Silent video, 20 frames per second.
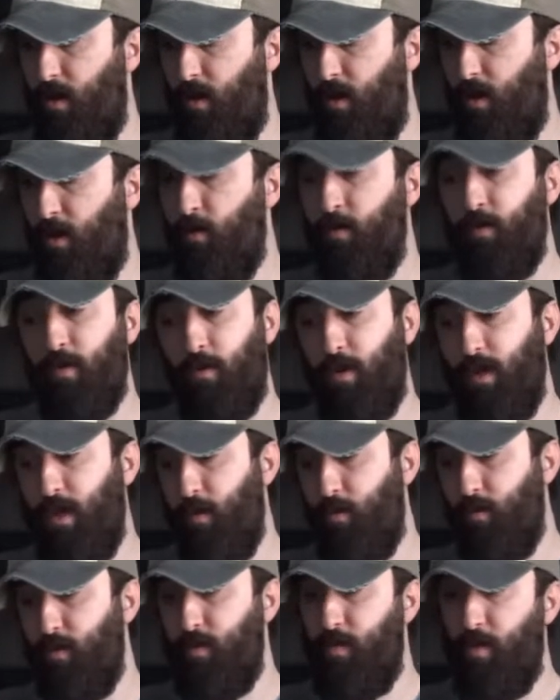Oh sorry, that
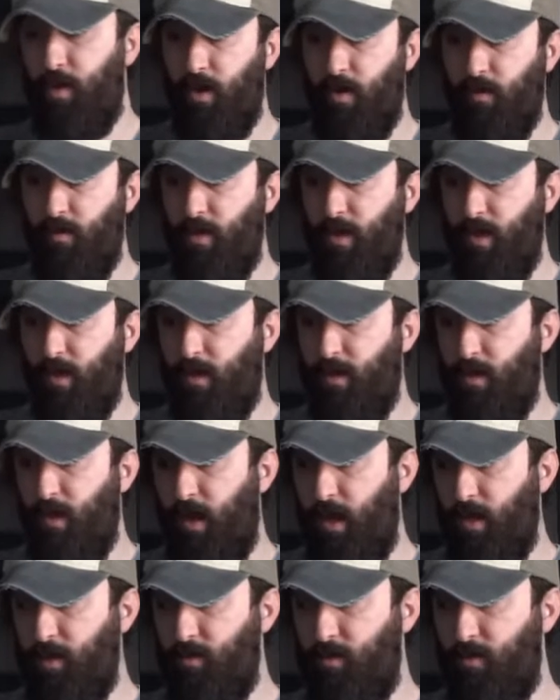was part of the
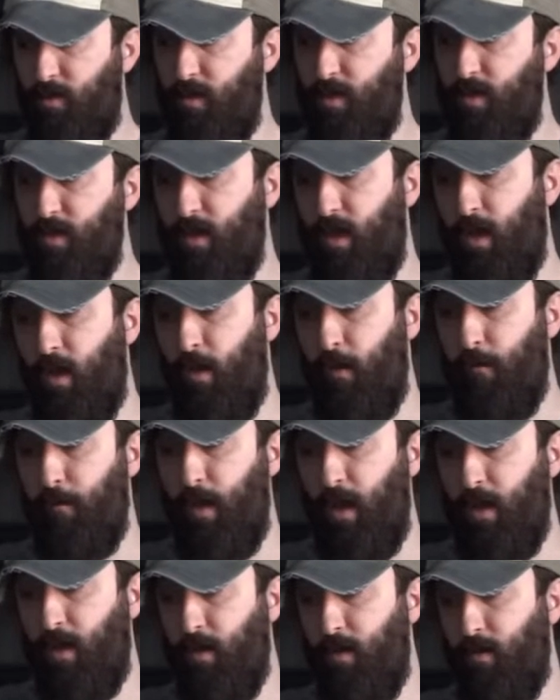extras,
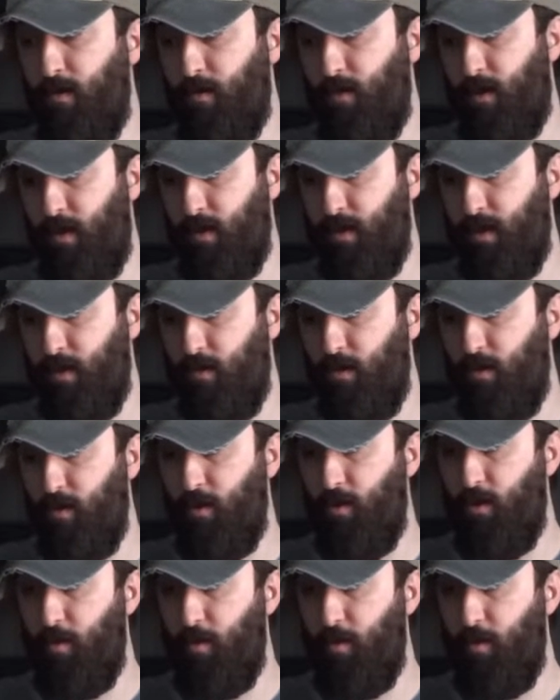and then continuing on the